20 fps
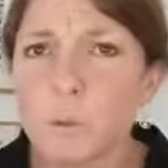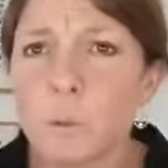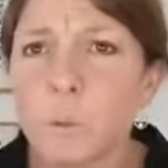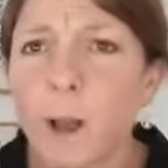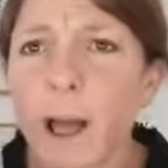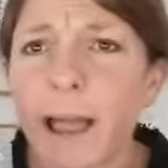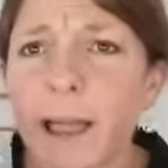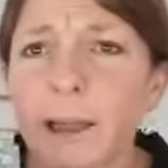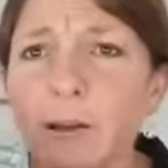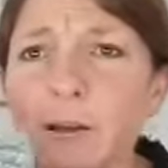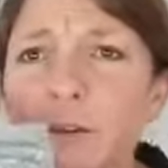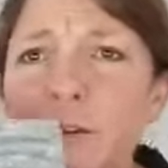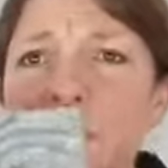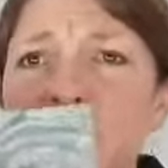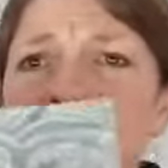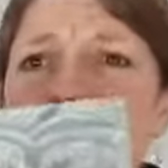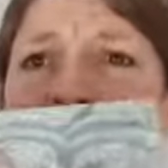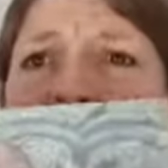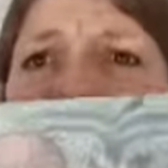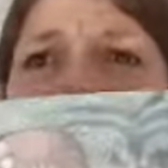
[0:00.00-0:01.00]
wild
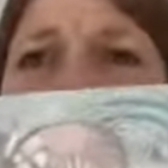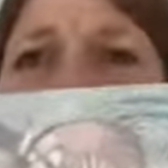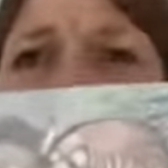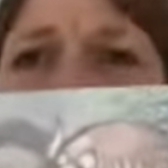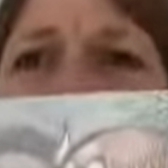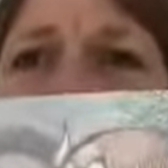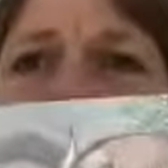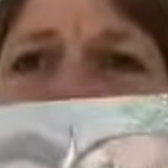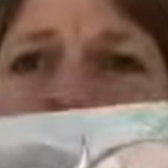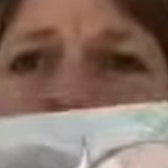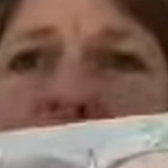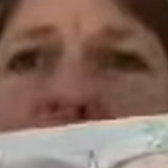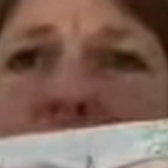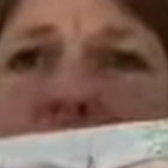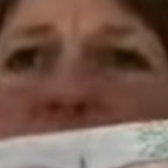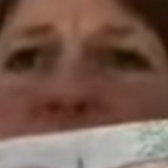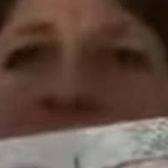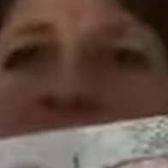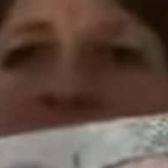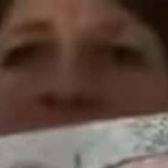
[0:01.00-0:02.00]
thing
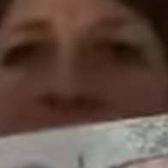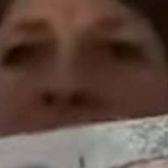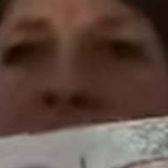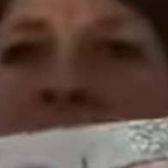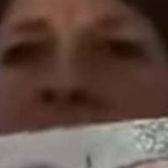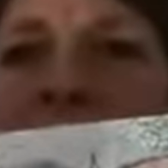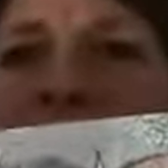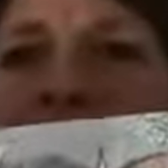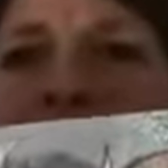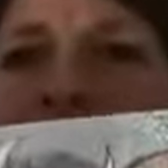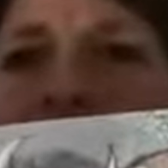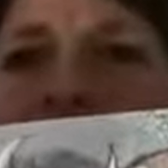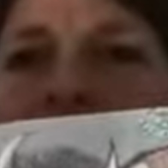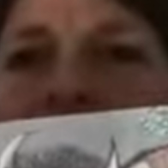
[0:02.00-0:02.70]
of all.